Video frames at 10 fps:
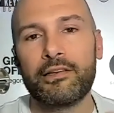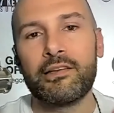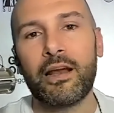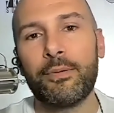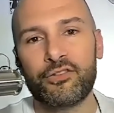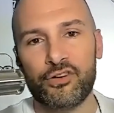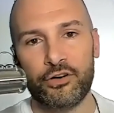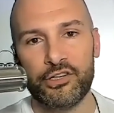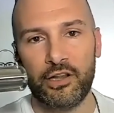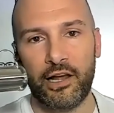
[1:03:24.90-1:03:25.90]
it's not about
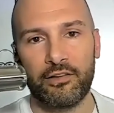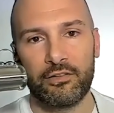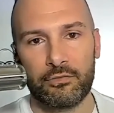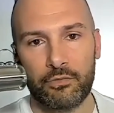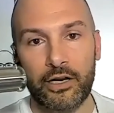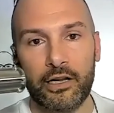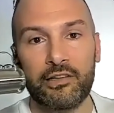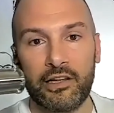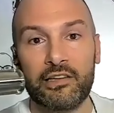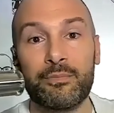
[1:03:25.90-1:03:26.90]
charging less, right?
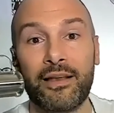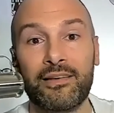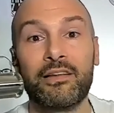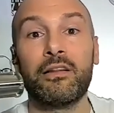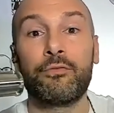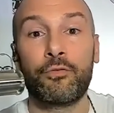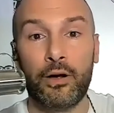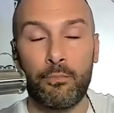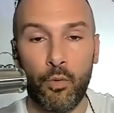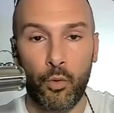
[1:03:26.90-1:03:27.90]
It's it's about
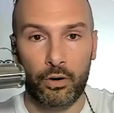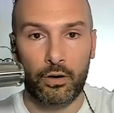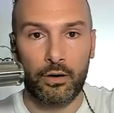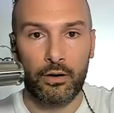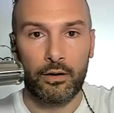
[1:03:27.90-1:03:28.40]
delivering more.